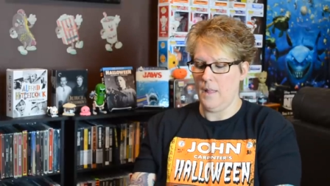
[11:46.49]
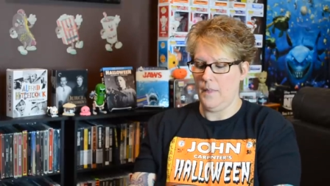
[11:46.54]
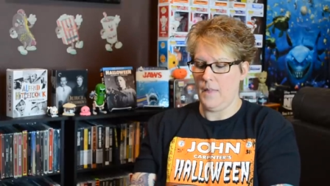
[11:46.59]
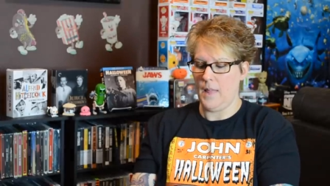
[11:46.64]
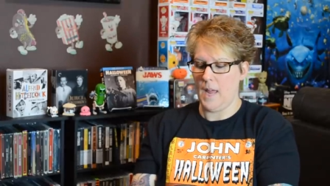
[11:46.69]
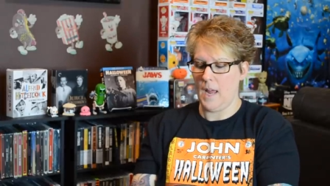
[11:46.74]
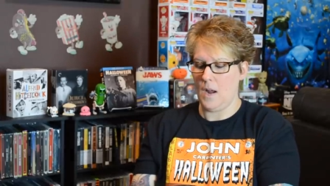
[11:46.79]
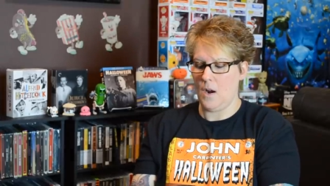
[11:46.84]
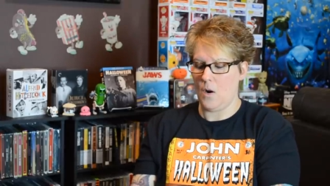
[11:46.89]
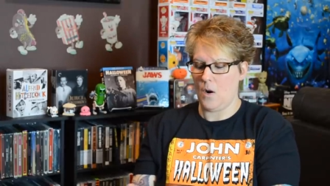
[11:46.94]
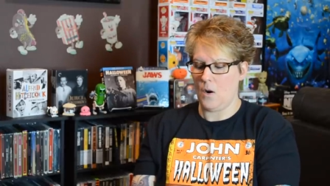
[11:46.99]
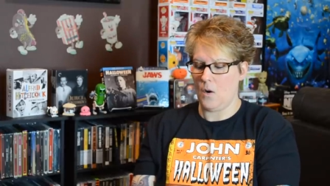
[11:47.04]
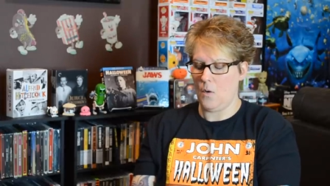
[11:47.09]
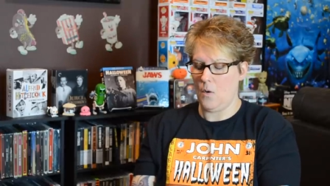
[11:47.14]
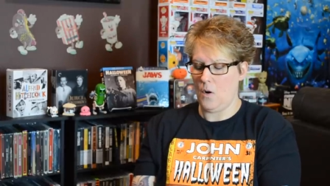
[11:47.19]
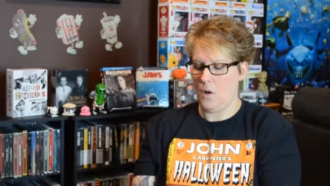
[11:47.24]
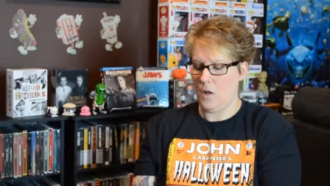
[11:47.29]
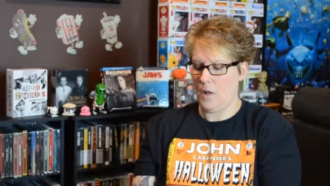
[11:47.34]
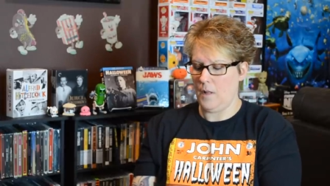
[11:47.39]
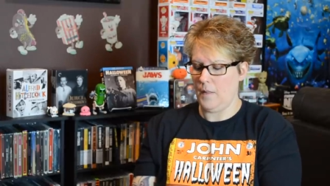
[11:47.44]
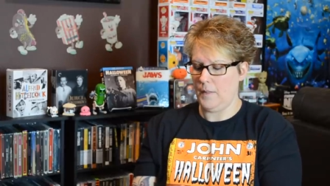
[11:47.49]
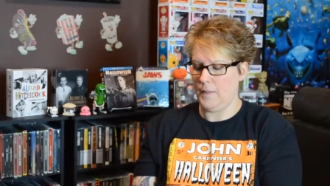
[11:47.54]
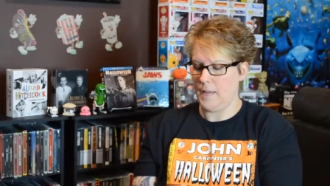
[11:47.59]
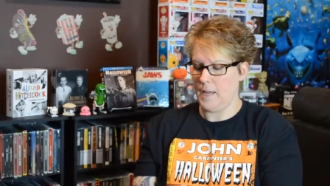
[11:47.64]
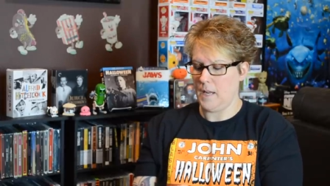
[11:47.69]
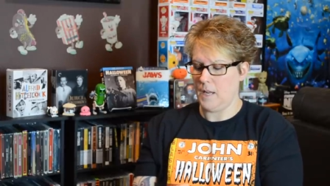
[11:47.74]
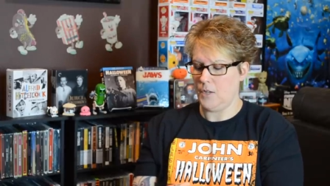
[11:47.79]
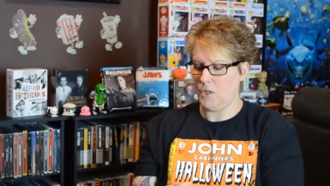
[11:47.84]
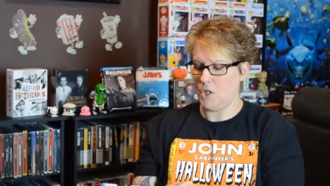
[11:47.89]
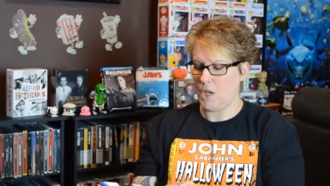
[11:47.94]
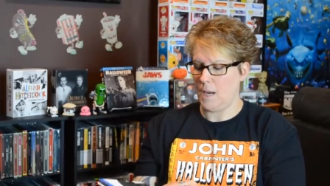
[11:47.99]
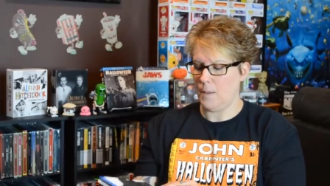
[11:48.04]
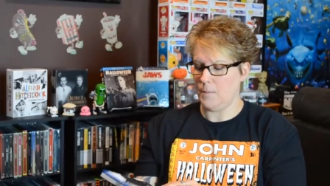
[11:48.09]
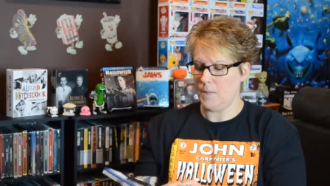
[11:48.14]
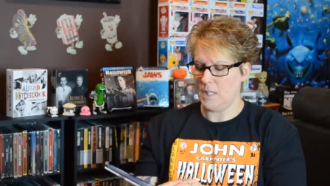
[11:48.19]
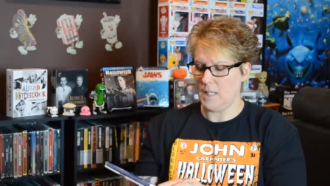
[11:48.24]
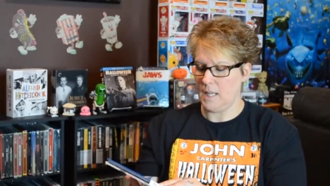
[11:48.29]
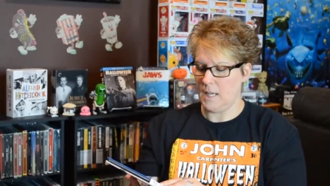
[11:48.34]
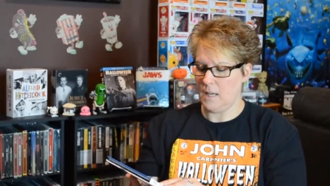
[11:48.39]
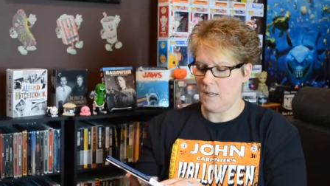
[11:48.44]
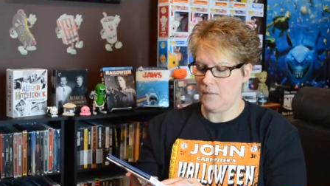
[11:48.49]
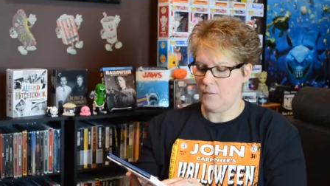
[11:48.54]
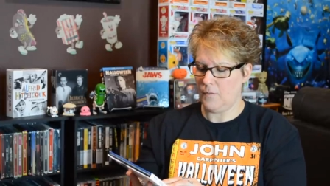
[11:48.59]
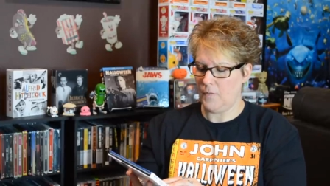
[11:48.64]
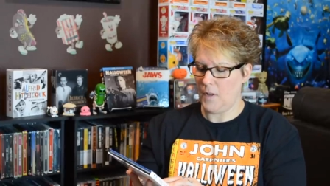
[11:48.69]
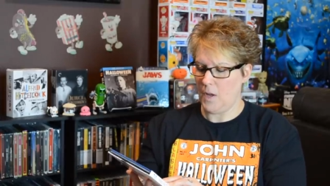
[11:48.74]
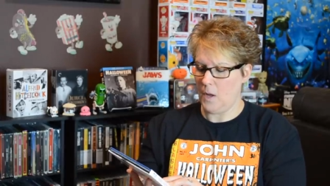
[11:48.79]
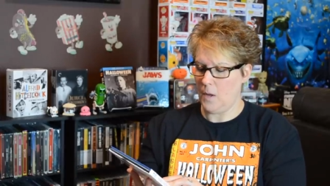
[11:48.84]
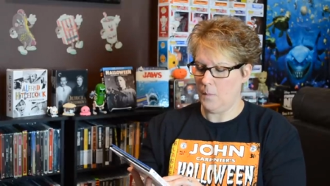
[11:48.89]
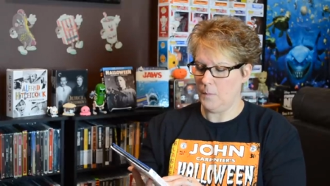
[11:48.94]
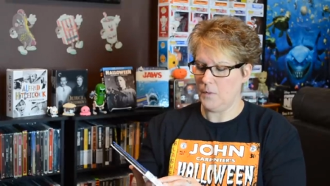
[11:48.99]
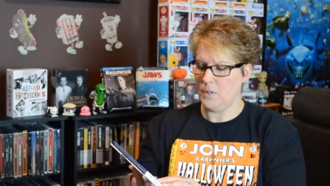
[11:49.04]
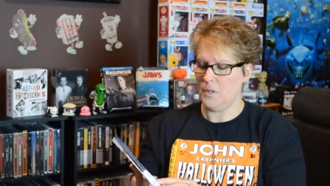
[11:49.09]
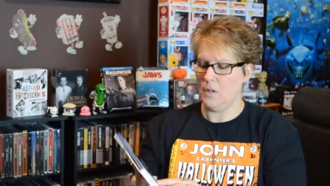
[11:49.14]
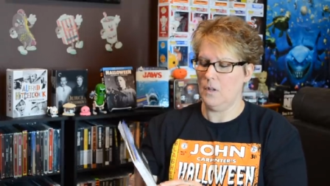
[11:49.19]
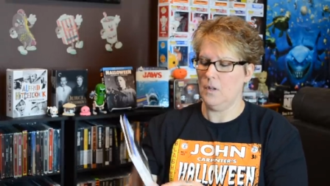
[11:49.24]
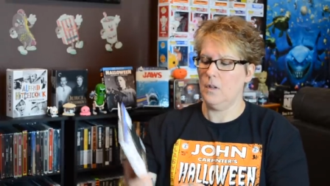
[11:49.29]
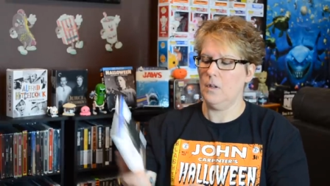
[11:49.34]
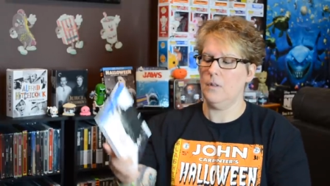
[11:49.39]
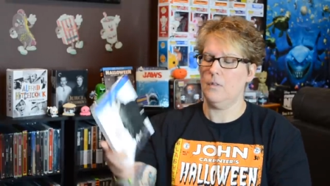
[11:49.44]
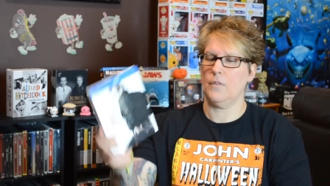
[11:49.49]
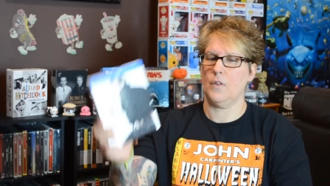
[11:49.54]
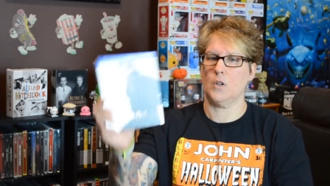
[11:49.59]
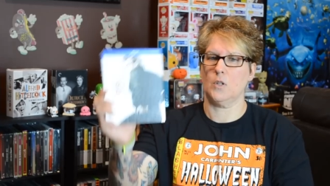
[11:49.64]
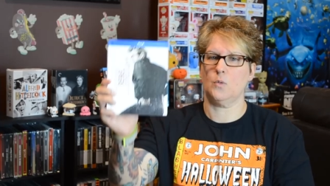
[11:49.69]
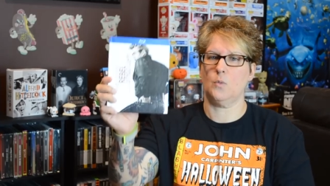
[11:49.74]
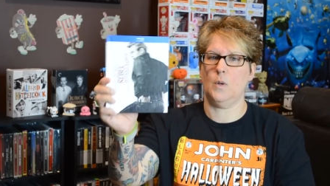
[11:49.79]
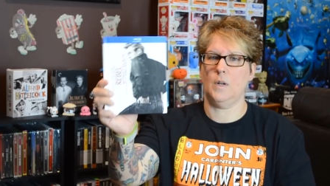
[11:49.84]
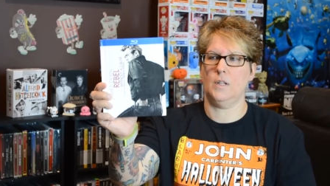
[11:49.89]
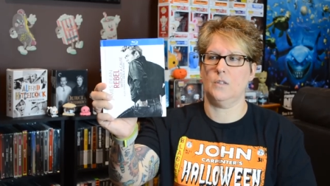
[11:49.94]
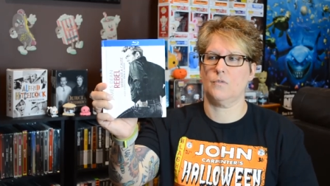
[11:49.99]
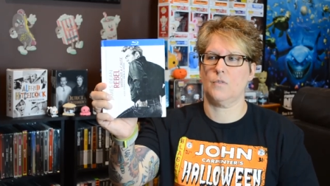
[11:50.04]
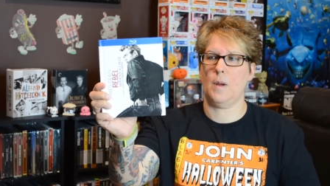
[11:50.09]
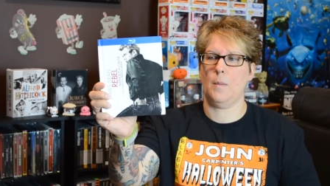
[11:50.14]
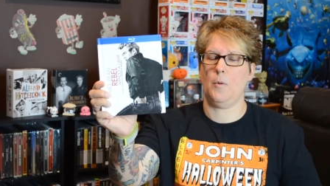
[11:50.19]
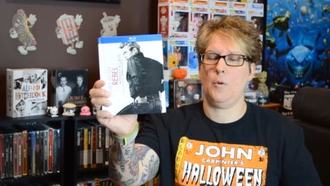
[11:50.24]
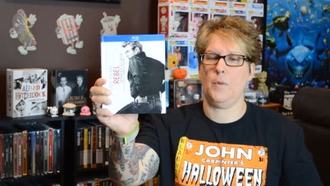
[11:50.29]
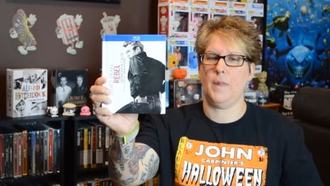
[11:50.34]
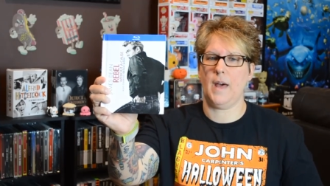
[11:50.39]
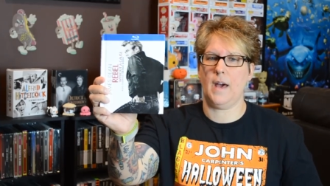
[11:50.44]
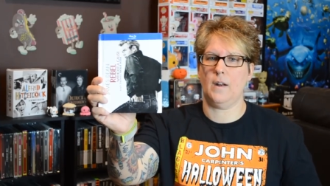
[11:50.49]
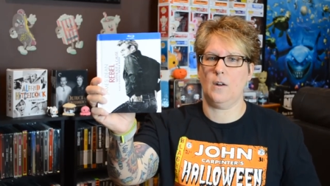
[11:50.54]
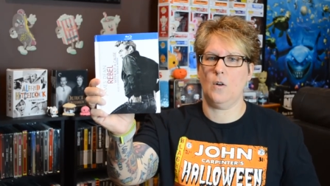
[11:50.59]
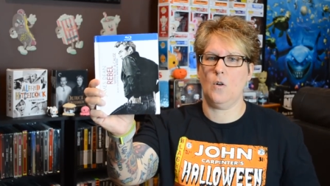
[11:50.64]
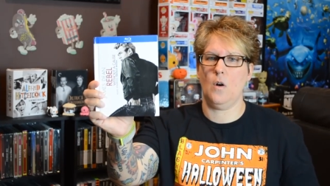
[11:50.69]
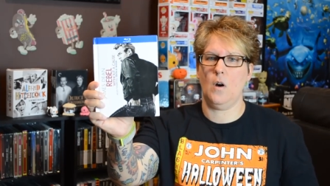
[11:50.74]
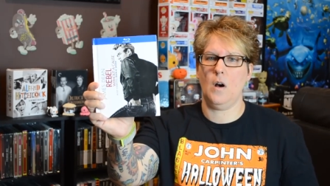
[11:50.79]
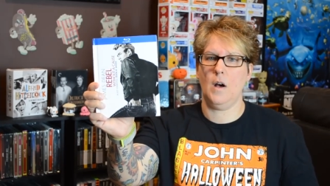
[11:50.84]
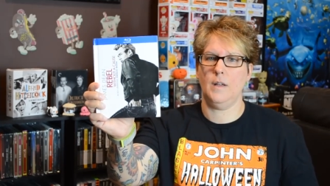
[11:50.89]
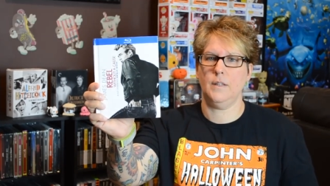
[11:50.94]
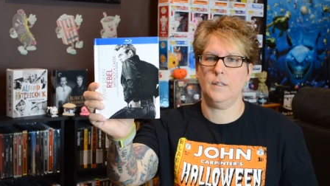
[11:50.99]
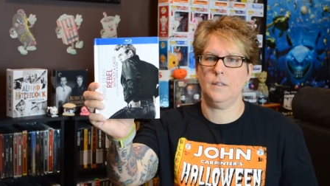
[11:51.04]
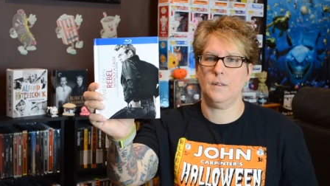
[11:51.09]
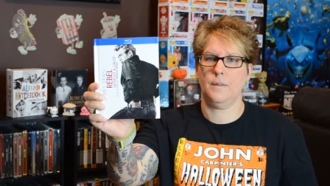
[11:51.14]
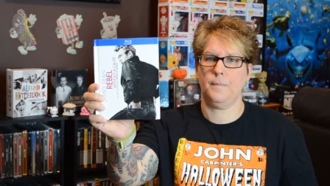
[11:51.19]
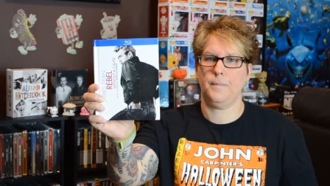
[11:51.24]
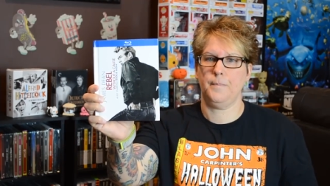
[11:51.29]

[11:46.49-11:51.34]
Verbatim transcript: They are all the James Dean films. First one is Rebel Without a Cause.